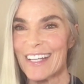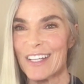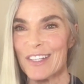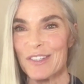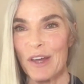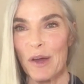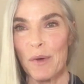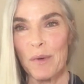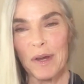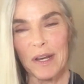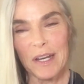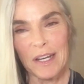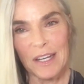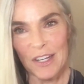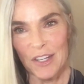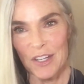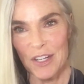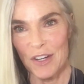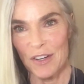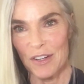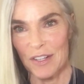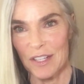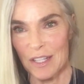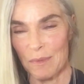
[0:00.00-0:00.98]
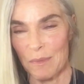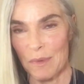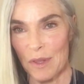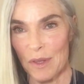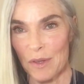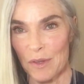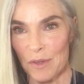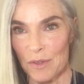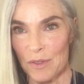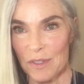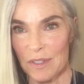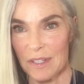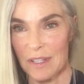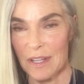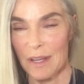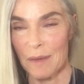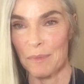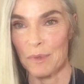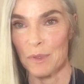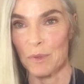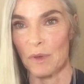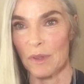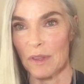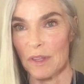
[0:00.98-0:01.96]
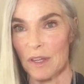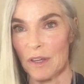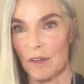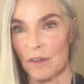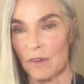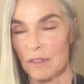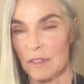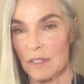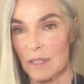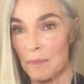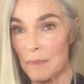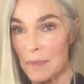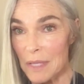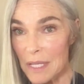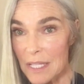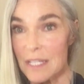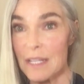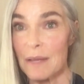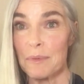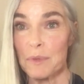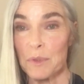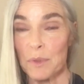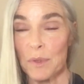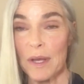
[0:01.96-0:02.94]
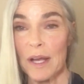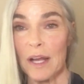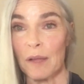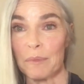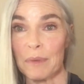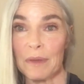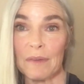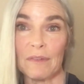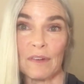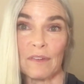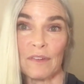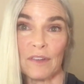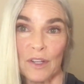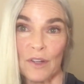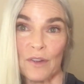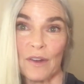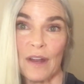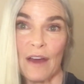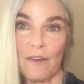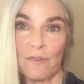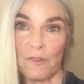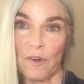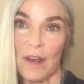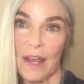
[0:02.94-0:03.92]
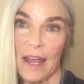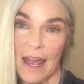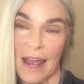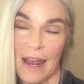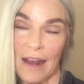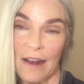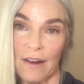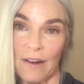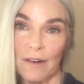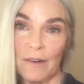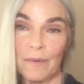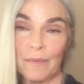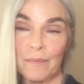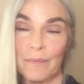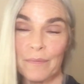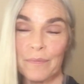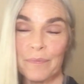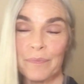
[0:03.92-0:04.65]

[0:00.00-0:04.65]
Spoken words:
So I wanted to share some of those tips with you, and some of these tips will help even if you don't have gray hair.